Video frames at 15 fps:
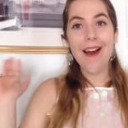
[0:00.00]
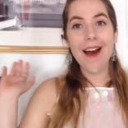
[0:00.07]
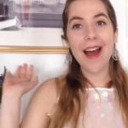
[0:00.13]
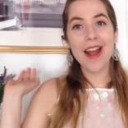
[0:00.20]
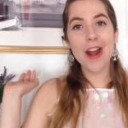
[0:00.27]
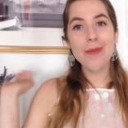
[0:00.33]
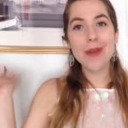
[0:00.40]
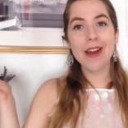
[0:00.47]

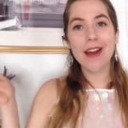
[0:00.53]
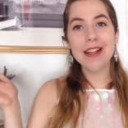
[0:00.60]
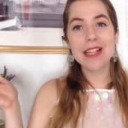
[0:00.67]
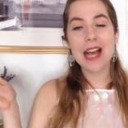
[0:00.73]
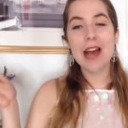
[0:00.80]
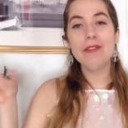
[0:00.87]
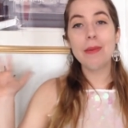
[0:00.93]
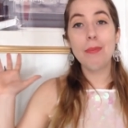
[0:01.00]
I hope you guys
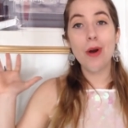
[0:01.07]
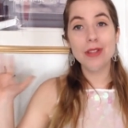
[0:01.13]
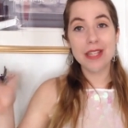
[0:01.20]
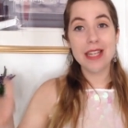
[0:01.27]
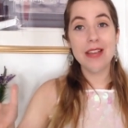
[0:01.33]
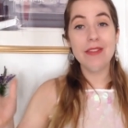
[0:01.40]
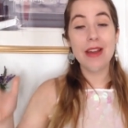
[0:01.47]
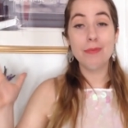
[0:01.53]
have a
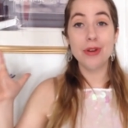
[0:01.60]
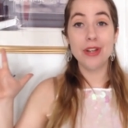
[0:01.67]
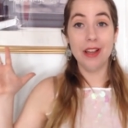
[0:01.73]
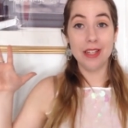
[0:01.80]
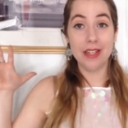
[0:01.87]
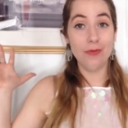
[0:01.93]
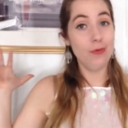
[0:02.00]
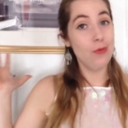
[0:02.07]
positive and
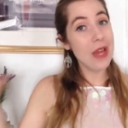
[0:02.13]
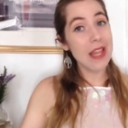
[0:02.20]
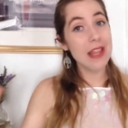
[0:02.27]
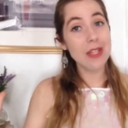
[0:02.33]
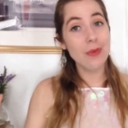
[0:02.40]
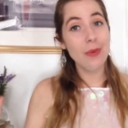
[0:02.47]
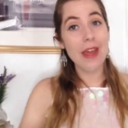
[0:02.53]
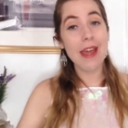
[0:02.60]
productive week
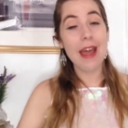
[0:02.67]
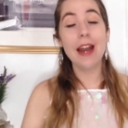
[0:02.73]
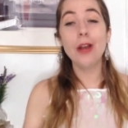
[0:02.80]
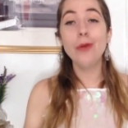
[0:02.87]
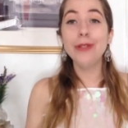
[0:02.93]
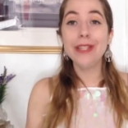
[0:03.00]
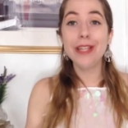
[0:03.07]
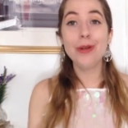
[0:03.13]
this week, and I
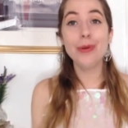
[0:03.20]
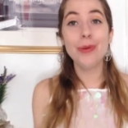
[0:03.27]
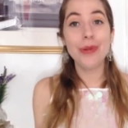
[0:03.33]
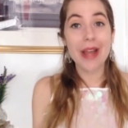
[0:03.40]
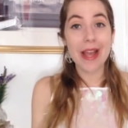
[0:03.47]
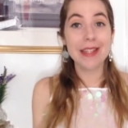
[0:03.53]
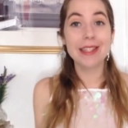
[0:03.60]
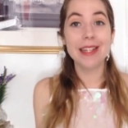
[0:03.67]
will see you all
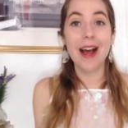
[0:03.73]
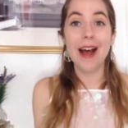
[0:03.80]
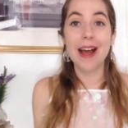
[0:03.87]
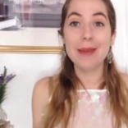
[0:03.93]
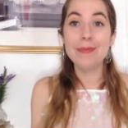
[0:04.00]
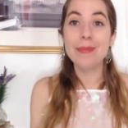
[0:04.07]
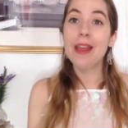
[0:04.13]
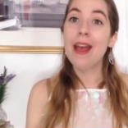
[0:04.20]
next
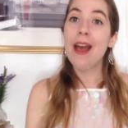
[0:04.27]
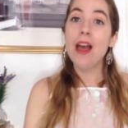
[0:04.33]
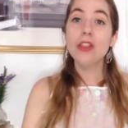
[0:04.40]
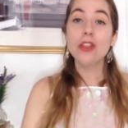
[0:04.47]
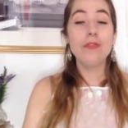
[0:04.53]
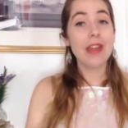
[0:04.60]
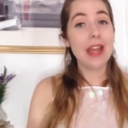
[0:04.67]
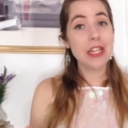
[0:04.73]
time.
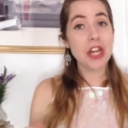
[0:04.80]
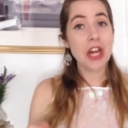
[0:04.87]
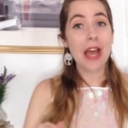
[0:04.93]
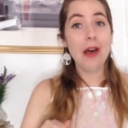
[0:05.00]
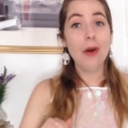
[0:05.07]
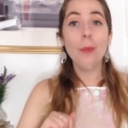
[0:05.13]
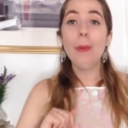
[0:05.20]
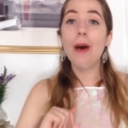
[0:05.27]
Don't forget to check
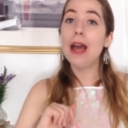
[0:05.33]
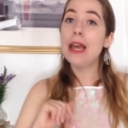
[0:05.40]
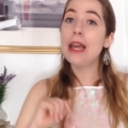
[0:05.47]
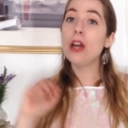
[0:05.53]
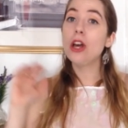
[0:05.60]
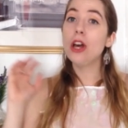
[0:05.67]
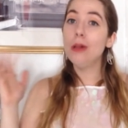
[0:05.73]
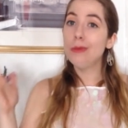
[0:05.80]
out
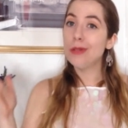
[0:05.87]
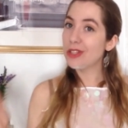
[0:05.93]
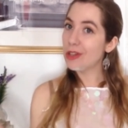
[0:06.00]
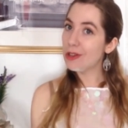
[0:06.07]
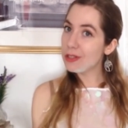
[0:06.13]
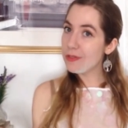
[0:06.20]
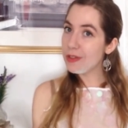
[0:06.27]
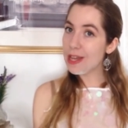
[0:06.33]
my Girl Boss
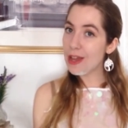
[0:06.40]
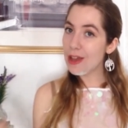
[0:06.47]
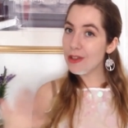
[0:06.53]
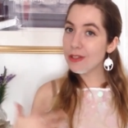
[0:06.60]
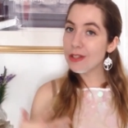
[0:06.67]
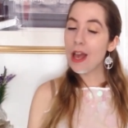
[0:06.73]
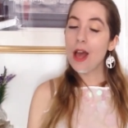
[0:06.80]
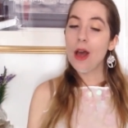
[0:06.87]
Girls
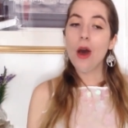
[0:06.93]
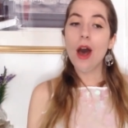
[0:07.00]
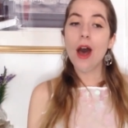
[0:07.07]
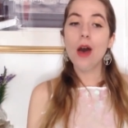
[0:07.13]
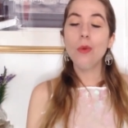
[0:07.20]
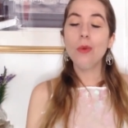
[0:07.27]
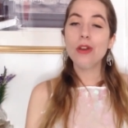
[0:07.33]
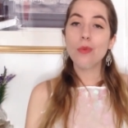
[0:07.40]
videos,
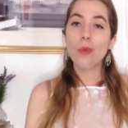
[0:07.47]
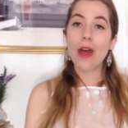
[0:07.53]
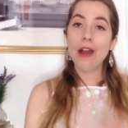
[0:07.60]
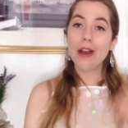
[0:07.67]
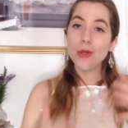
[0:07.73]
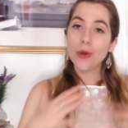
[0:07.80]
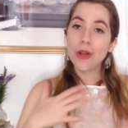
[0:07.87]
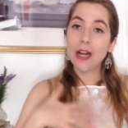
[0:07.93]
where
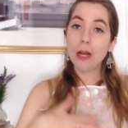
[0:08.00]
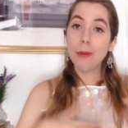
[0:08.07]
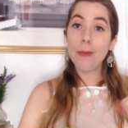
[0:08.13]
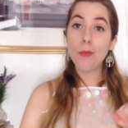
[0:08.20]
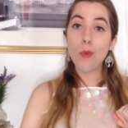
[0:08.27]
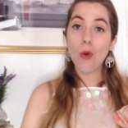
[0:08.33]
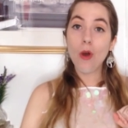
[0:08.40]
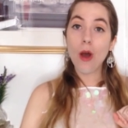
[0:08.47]
I talk a little bit
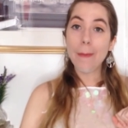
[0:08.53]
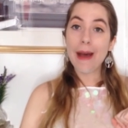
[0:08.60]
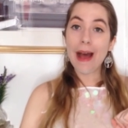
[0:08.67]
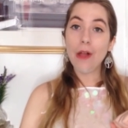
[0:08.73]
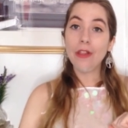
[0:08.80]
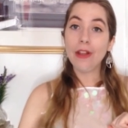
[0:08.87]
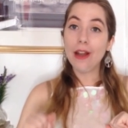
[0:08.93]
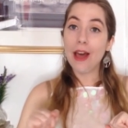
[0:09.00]
more
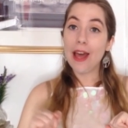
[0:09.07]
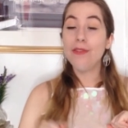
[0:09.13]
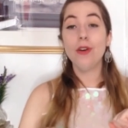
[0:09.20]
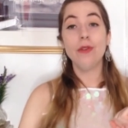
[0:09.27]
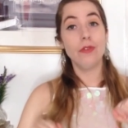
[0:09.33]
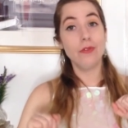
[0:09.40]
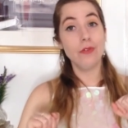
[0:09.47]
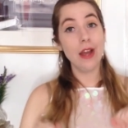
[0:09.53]
about the life
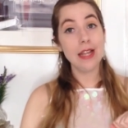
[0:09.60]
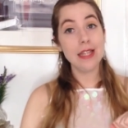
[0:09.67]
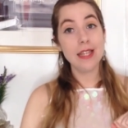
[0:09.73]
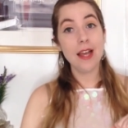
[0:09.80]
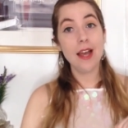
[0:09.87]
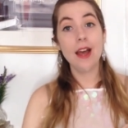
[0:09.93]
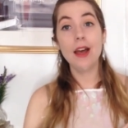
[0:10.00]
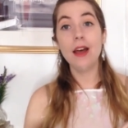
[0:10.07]
of a
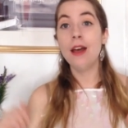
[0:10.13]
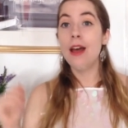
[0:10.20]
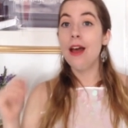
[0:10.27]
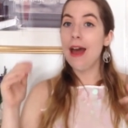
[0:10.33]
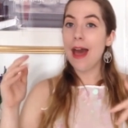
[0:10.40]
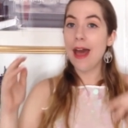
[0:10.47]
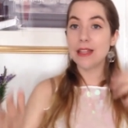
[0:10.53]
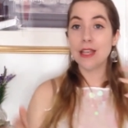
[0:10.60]
writer
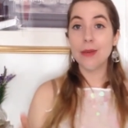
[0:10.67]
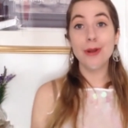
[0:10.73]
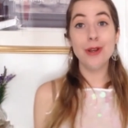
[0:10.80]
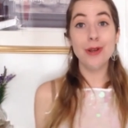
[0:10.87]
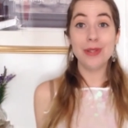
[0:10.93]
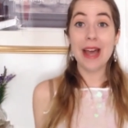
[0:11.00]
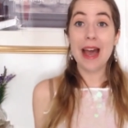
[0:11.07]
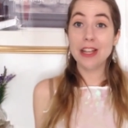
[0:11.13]
and someone
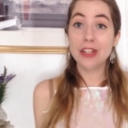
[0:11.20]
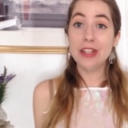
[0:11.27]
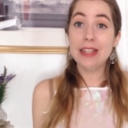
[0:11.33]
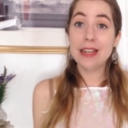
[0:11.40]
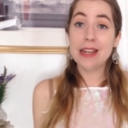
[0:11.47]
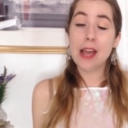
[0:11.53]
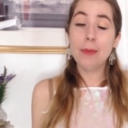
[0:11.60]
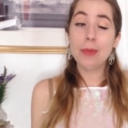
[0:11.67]
who's actually
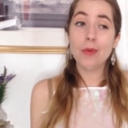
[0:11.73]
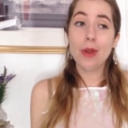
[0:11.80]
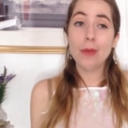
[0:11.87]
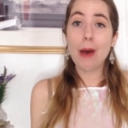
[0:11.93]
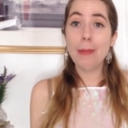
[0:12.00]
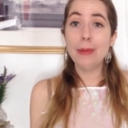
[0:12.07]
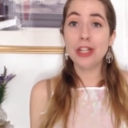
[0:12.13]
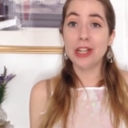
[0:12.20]
setting up their own
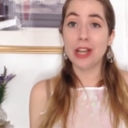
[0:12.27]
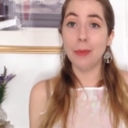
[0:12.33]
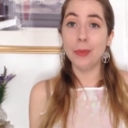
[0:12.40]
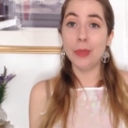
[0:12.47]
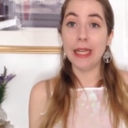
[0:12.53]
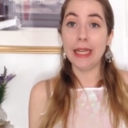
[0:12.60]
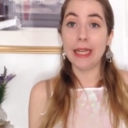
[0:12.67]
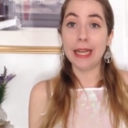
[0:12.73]
publishing
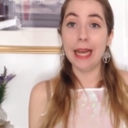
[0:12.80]
company.